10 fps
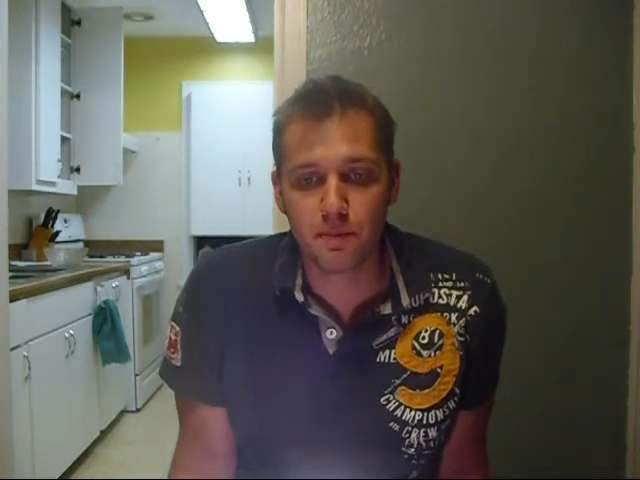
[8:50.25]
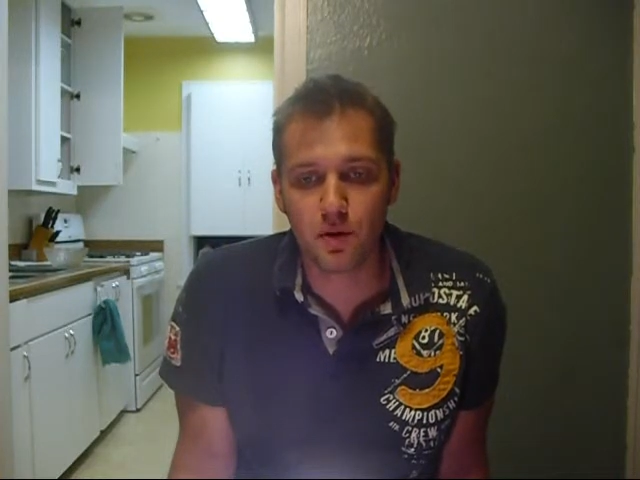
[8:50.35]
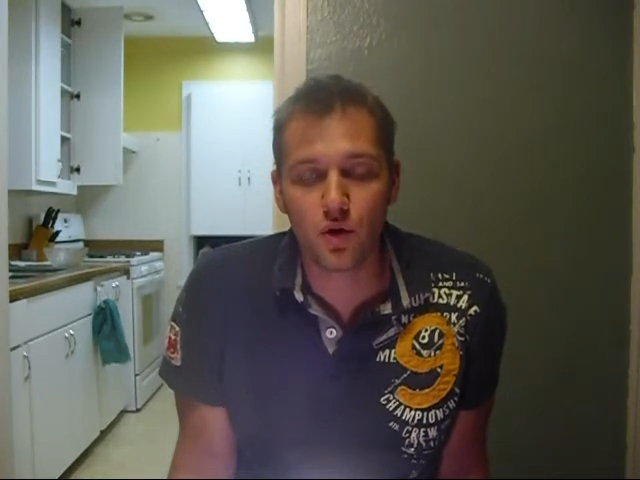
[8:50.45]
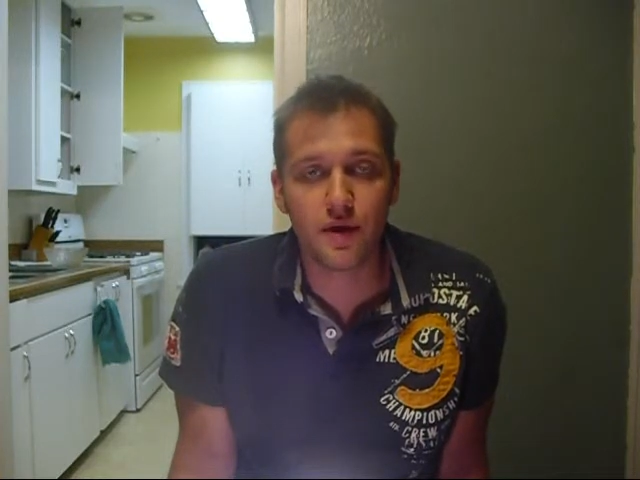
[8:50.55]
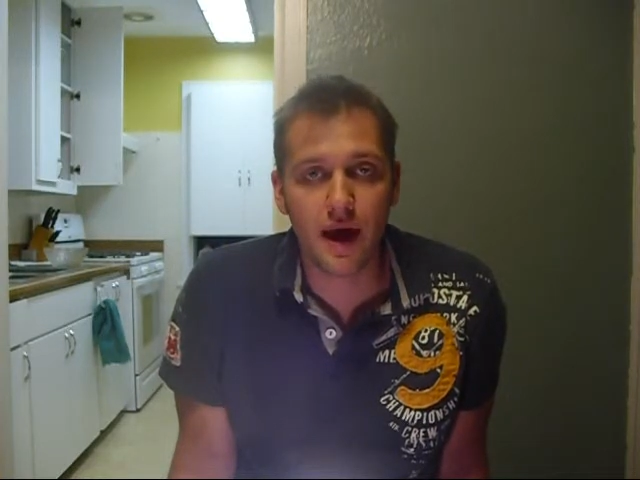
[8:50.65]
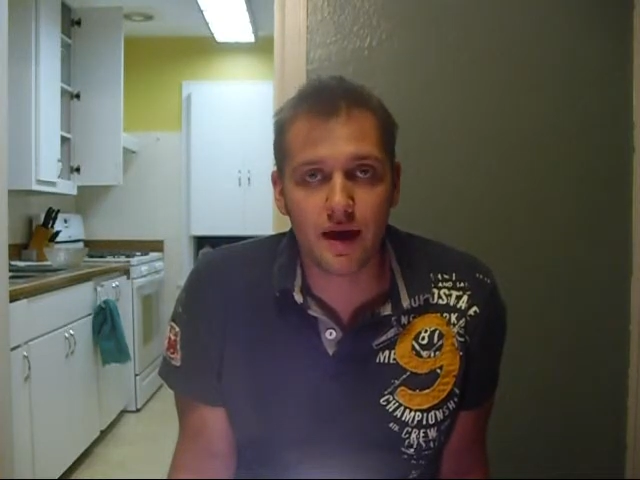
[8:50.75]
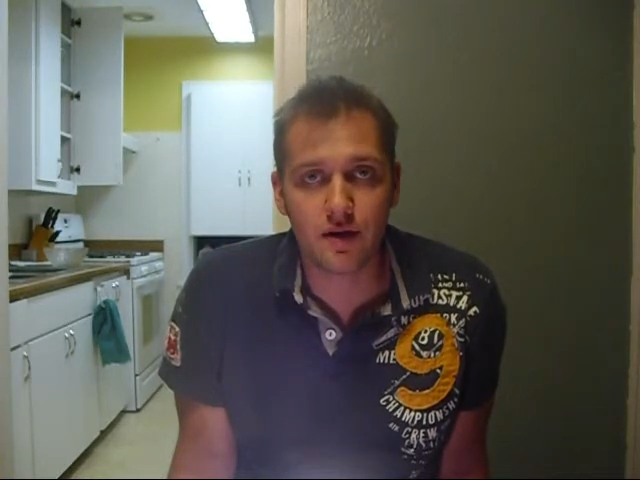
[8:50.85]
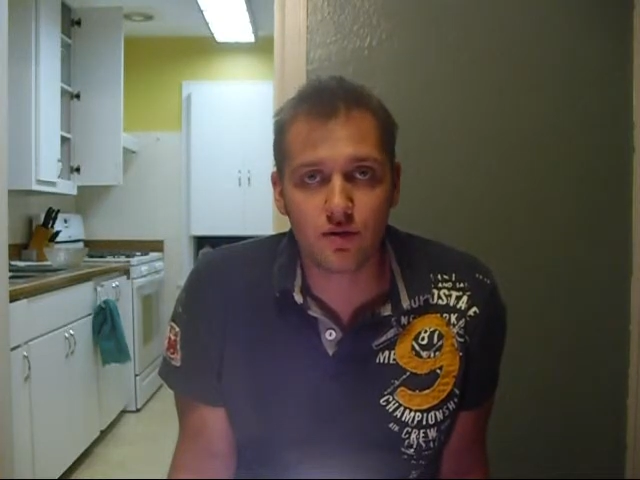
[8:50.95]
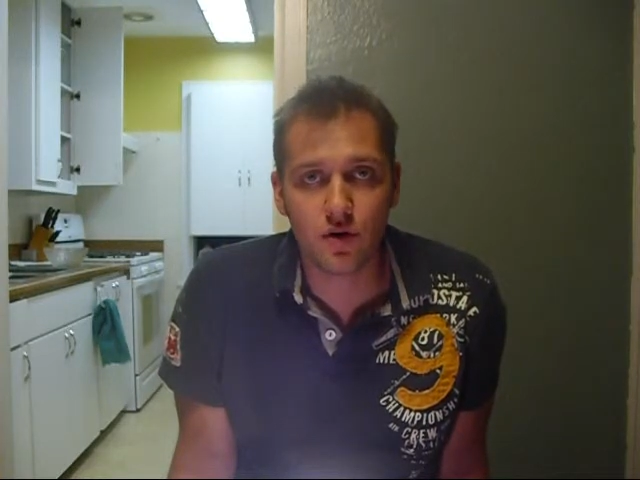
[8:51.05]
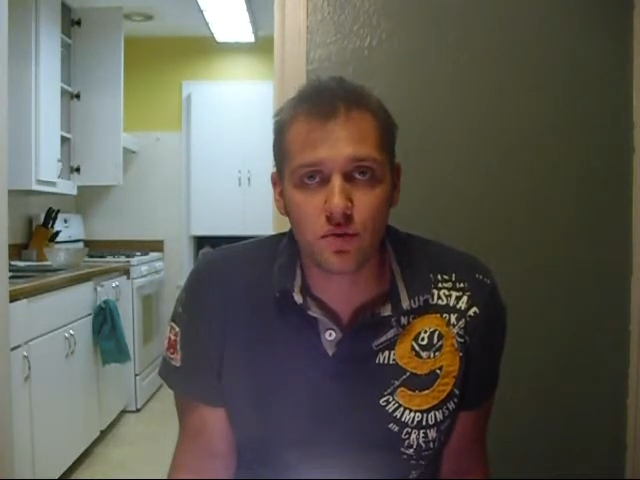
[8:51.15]
both
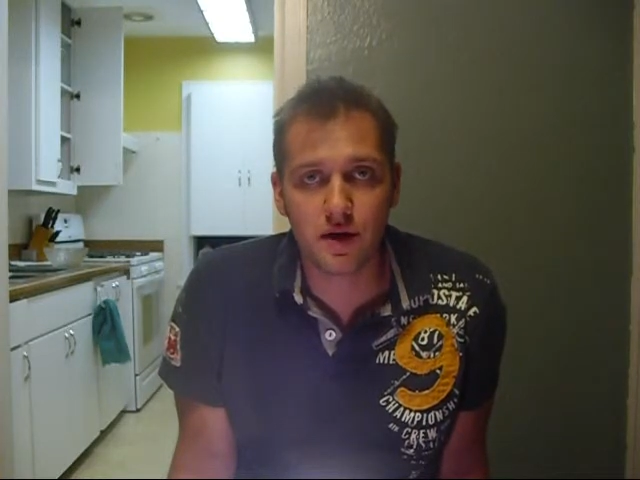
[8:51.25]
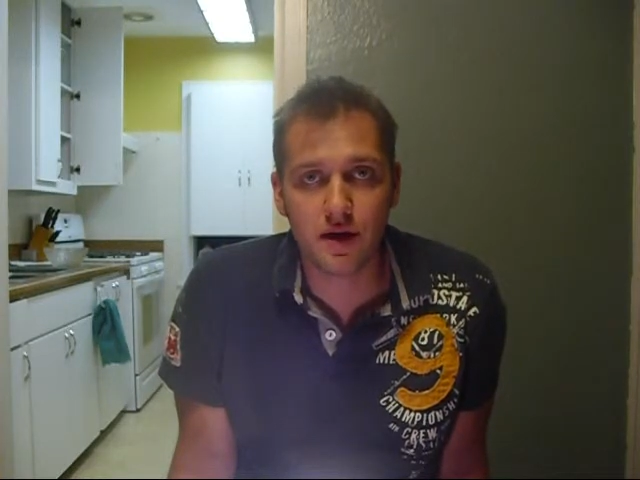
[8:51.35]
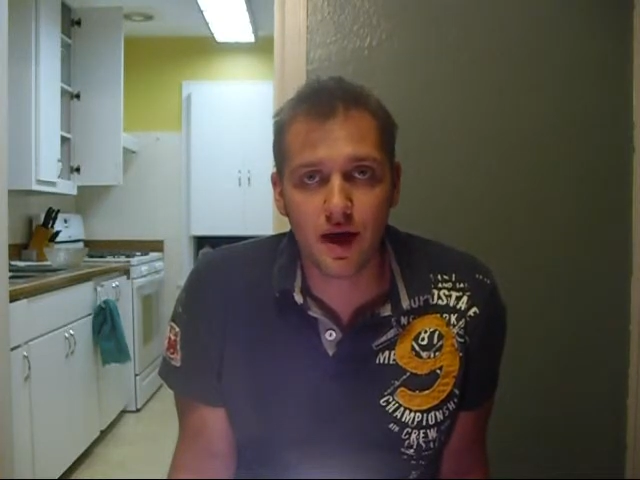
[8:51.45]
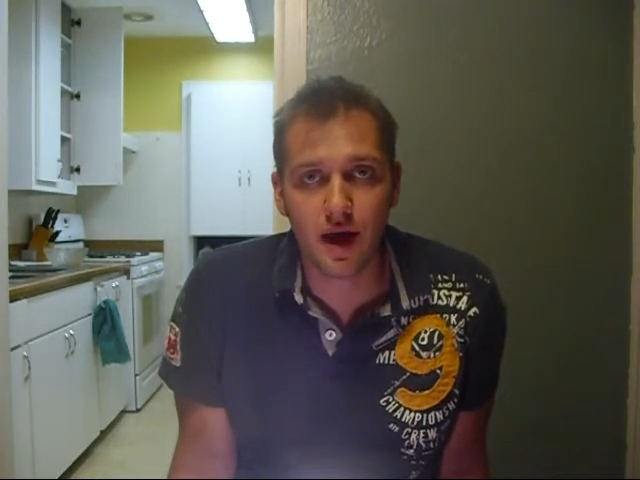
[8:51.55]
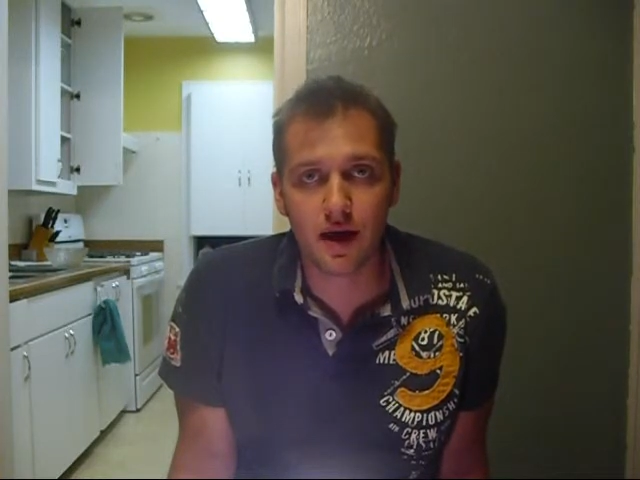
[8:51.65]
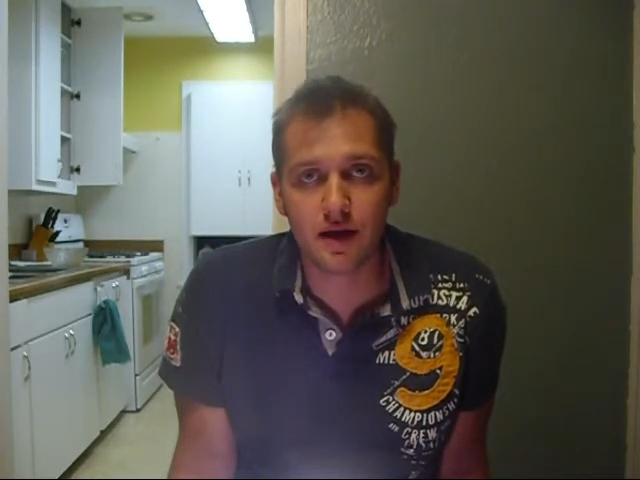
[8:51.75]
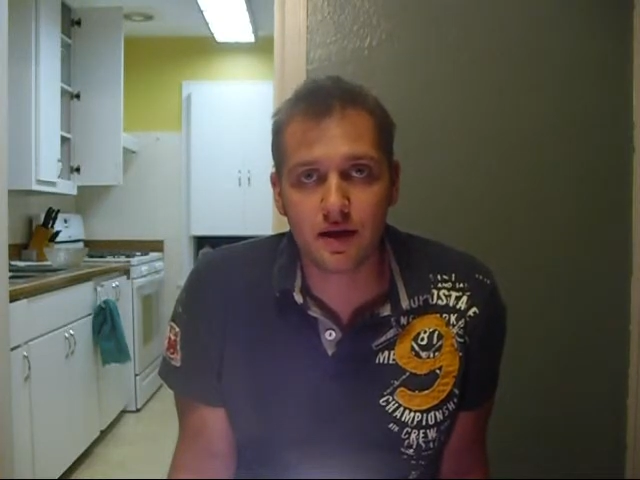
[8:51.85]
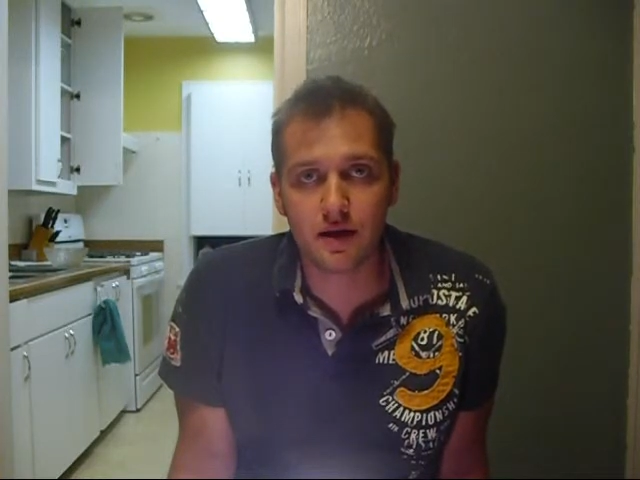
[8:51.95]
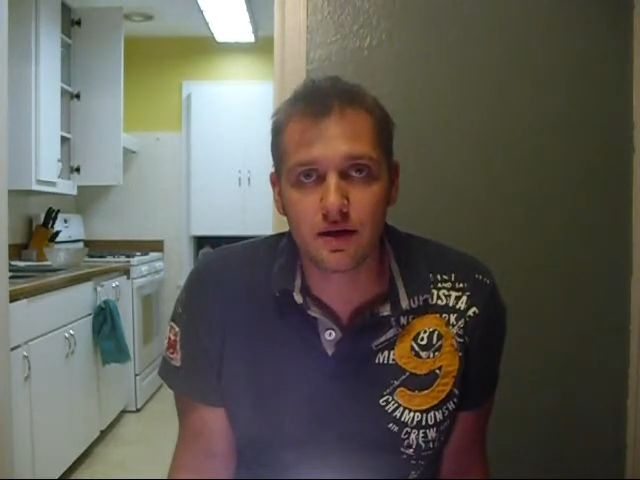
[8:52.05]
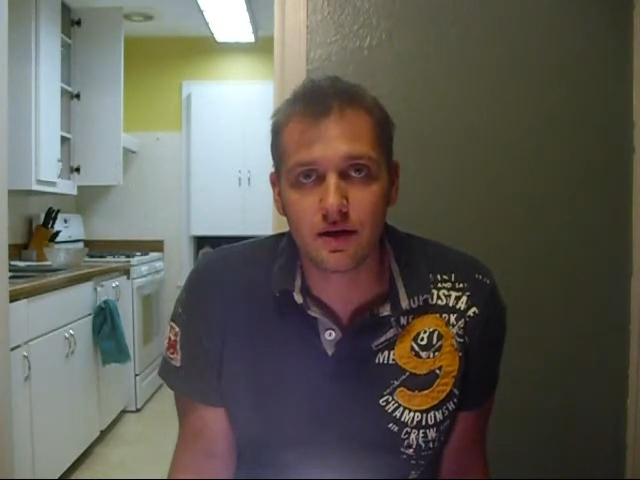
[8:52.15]
anaerobic
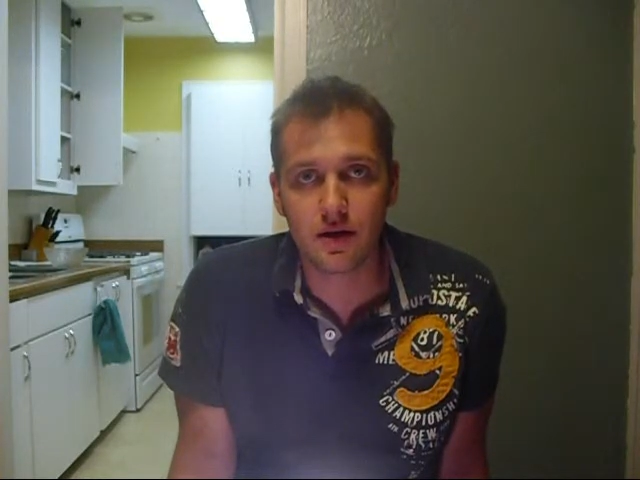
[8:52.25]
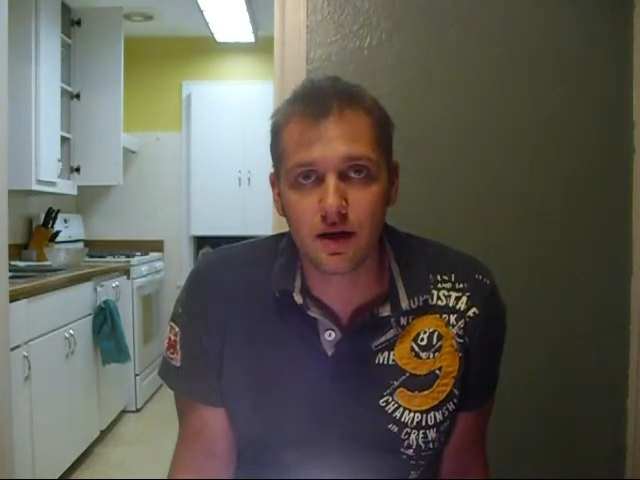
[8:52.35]
and